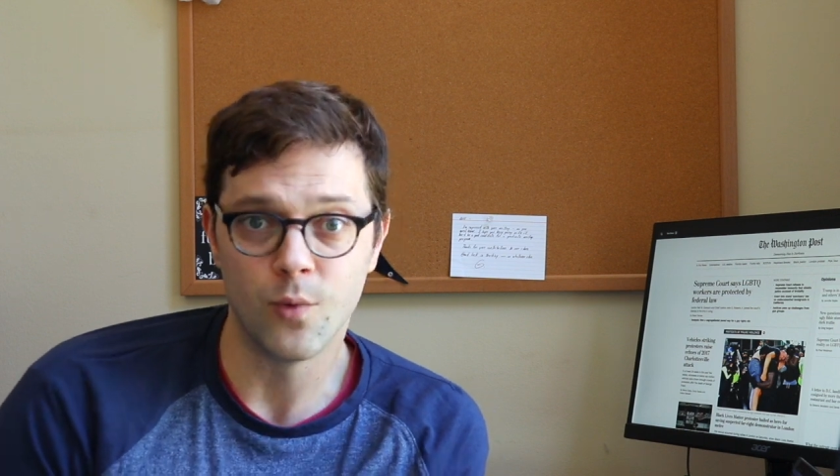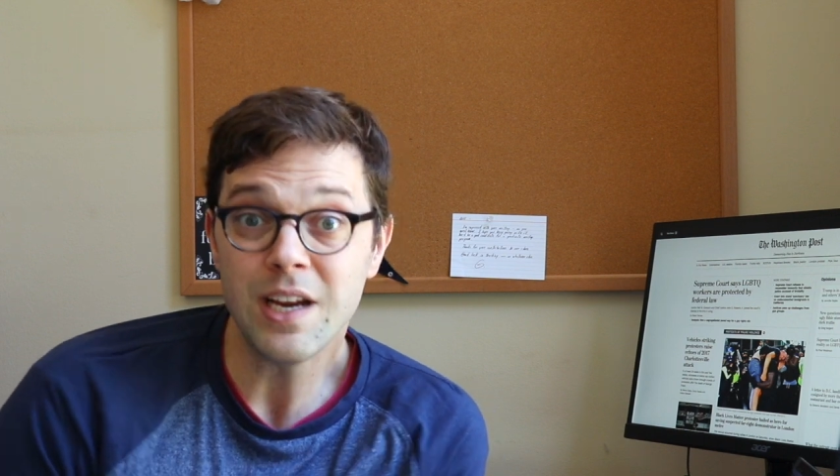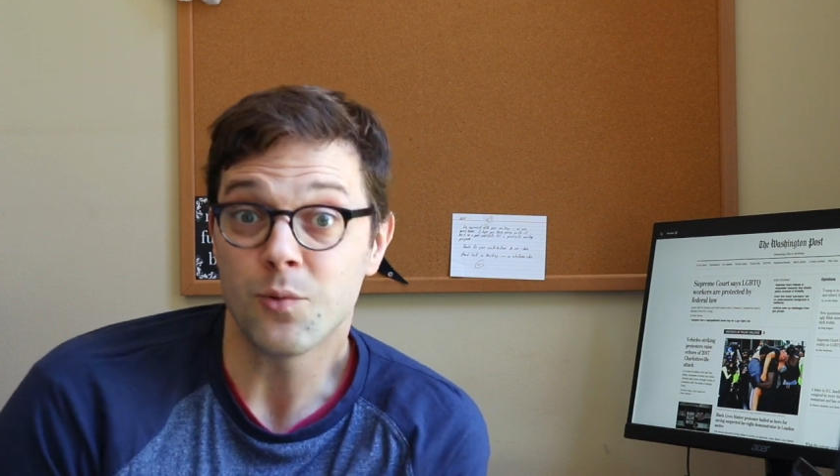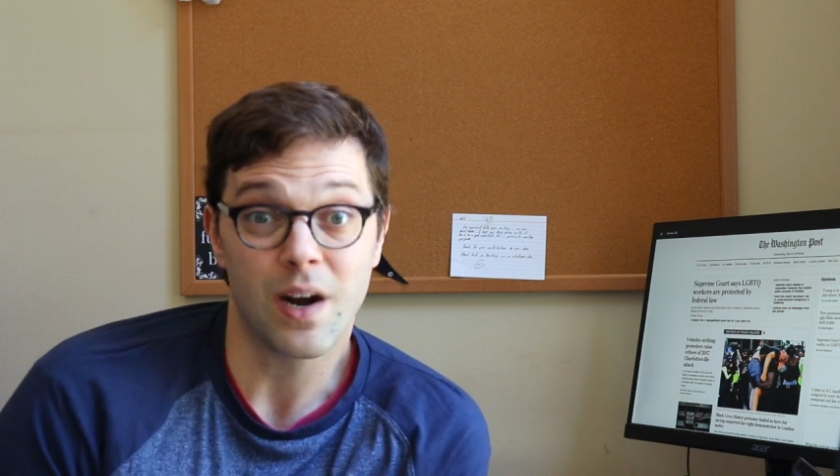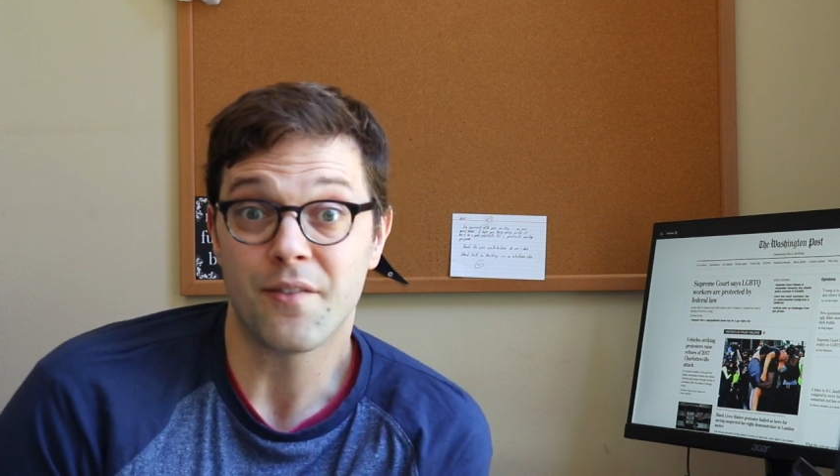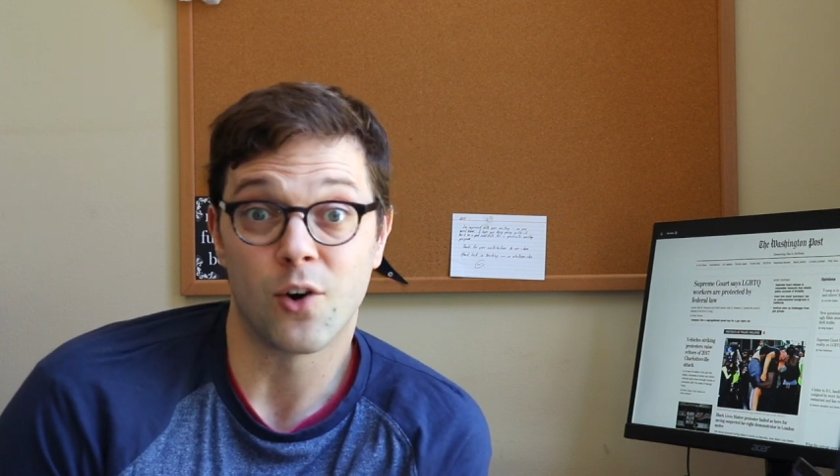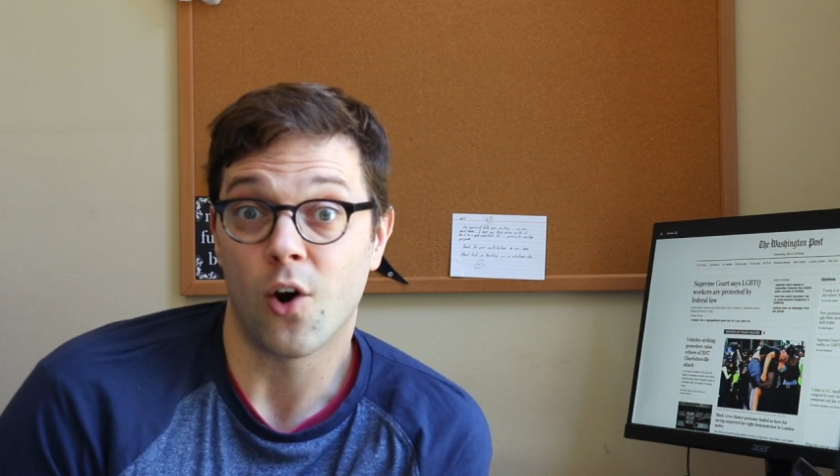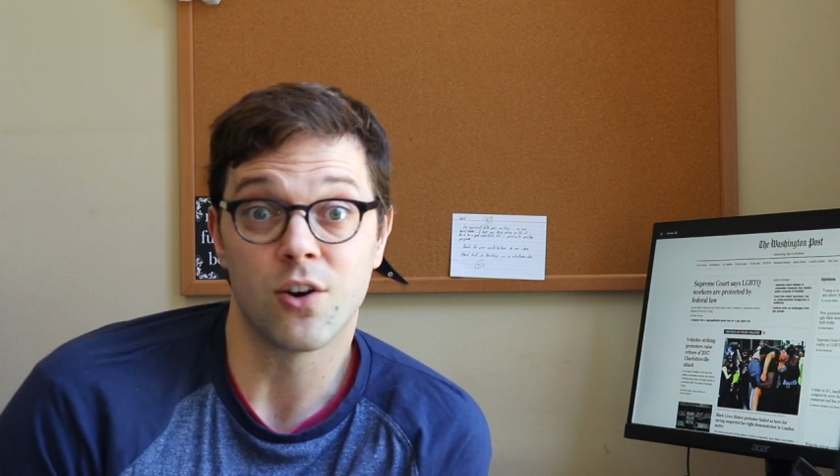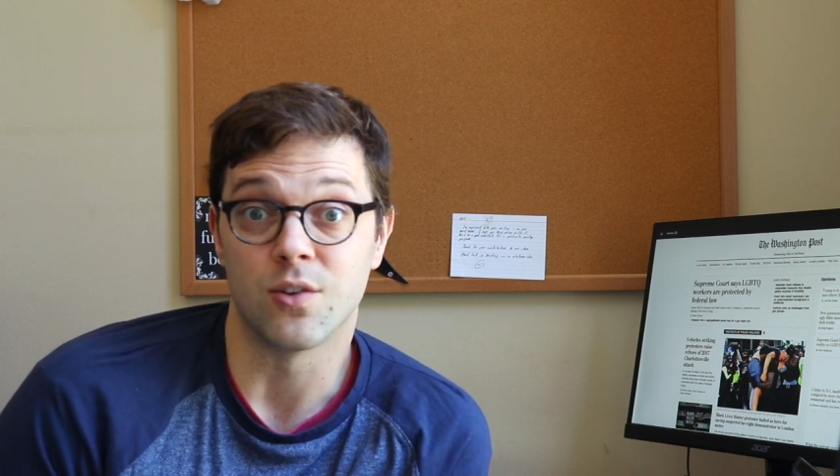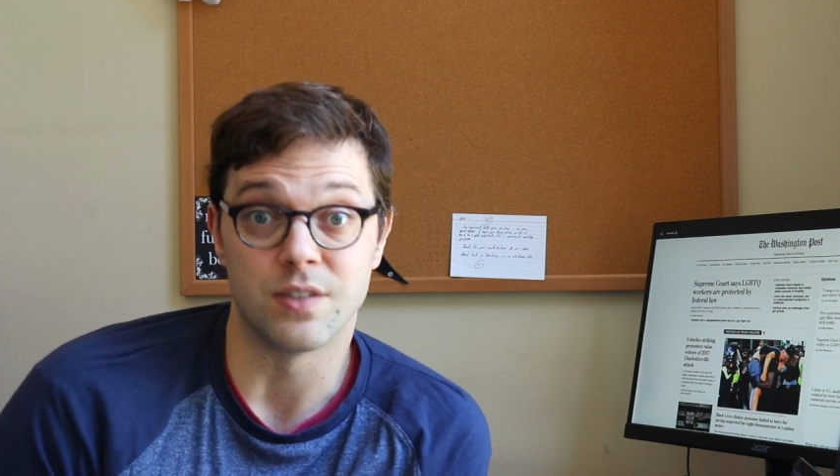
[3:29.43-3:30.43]
Read whatever
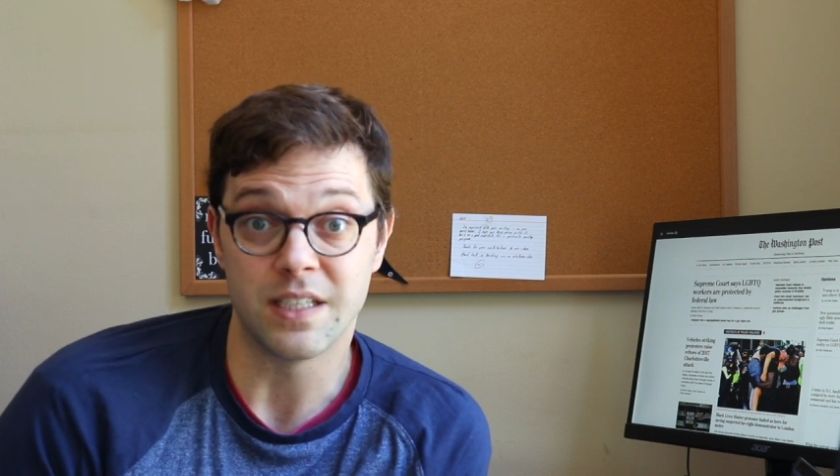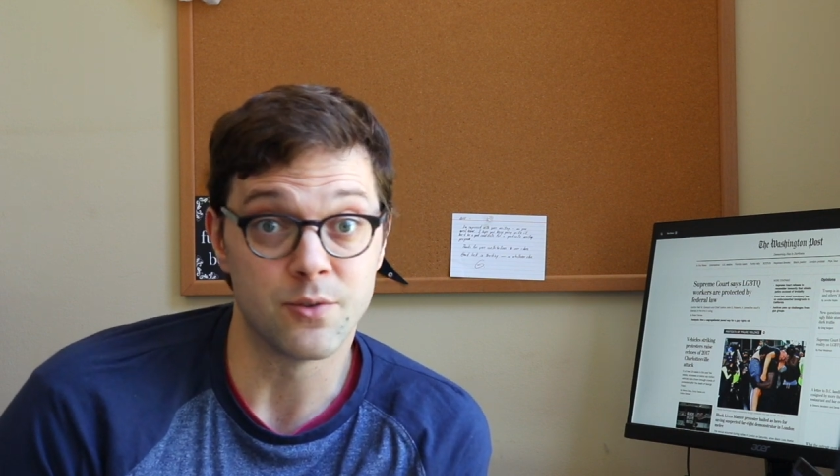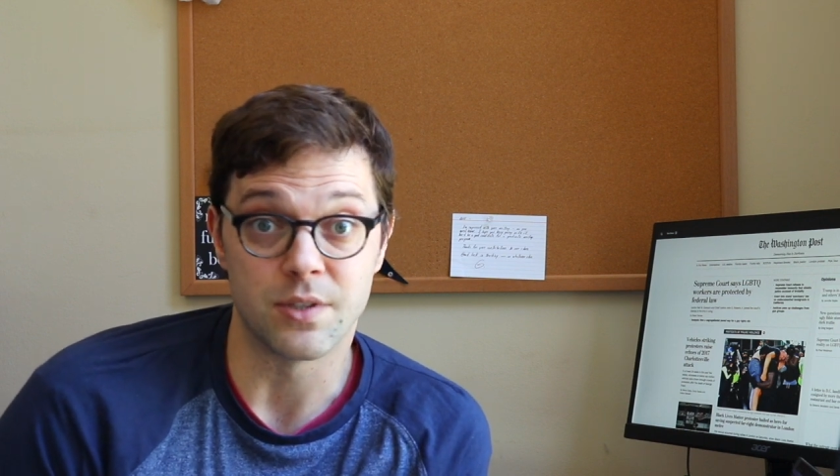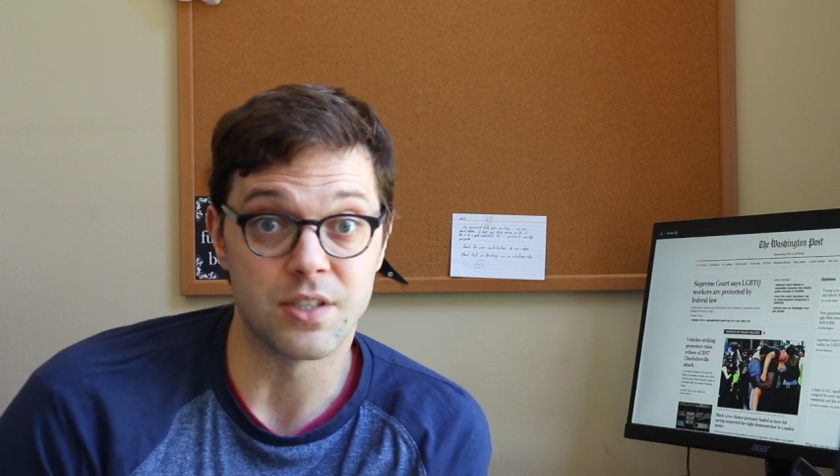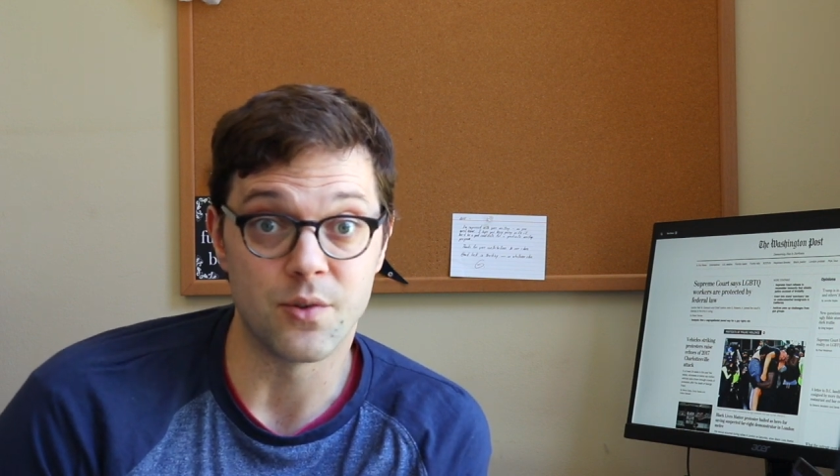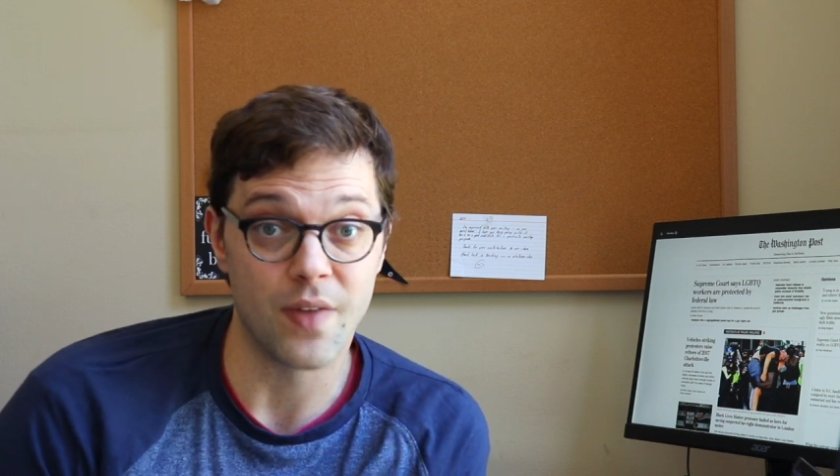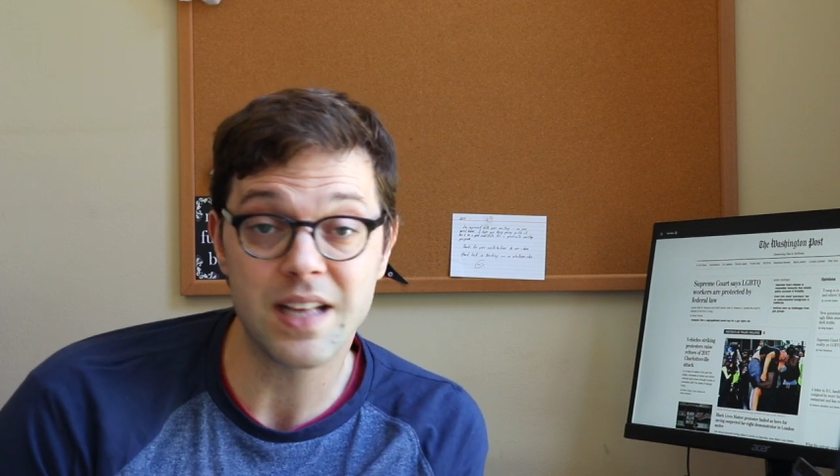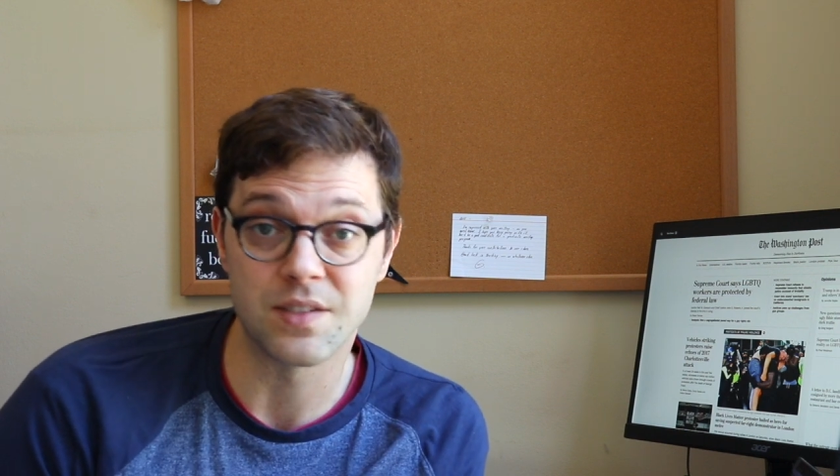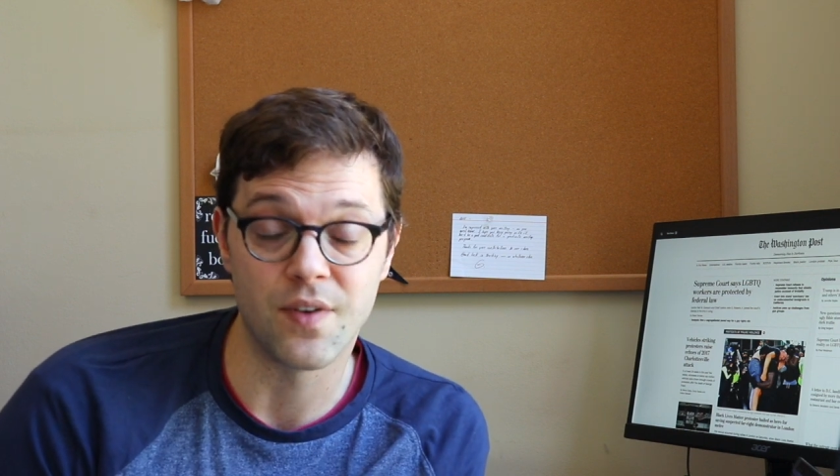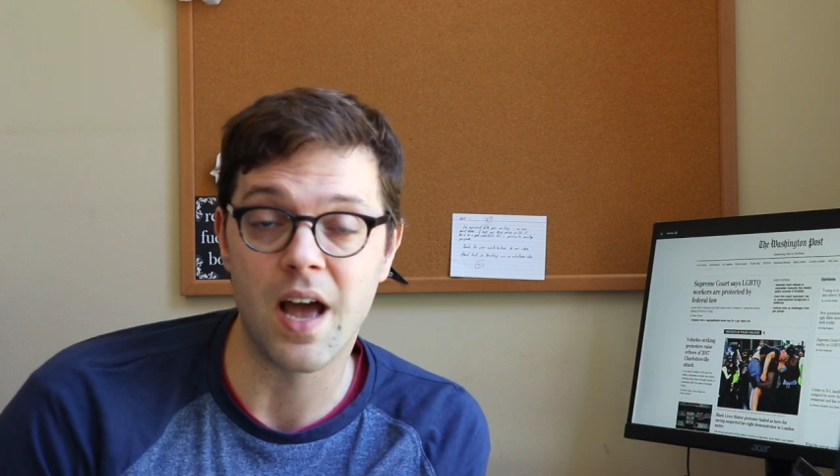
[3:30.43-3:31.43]
articles interest you,
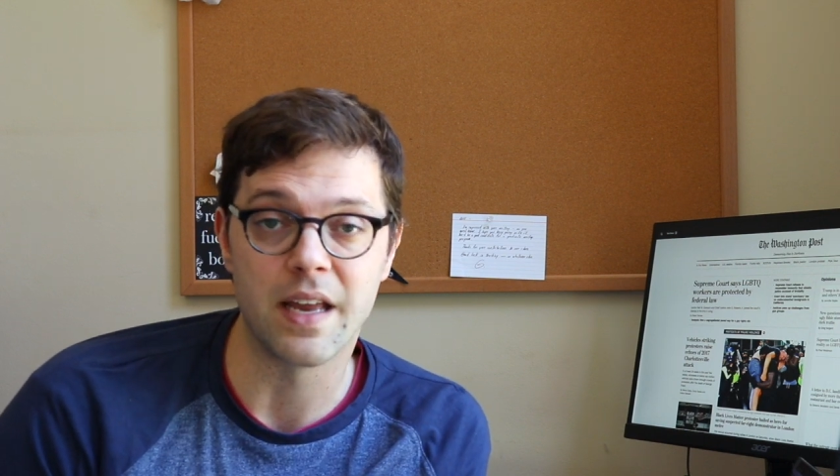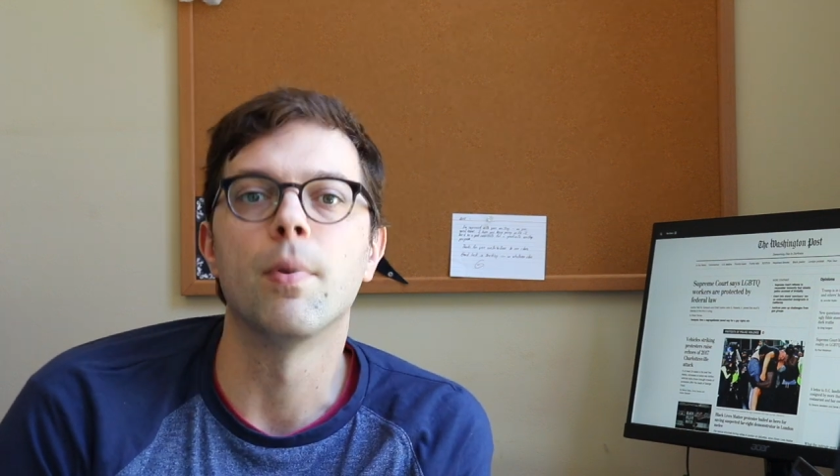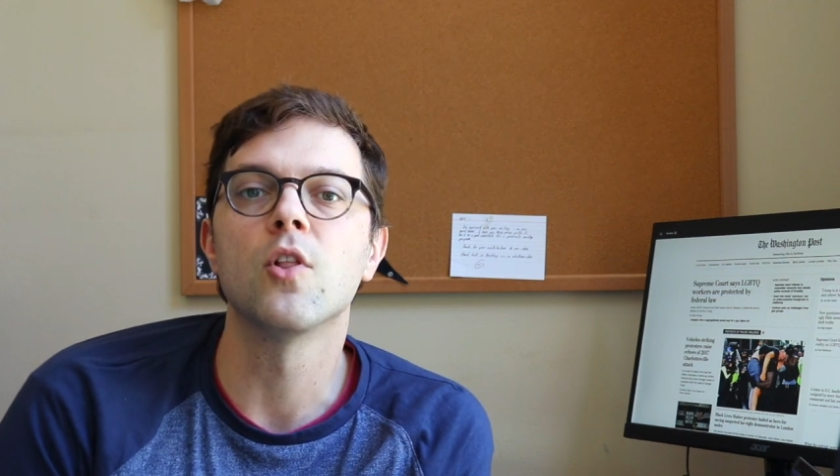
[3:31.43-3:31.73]
that's fine.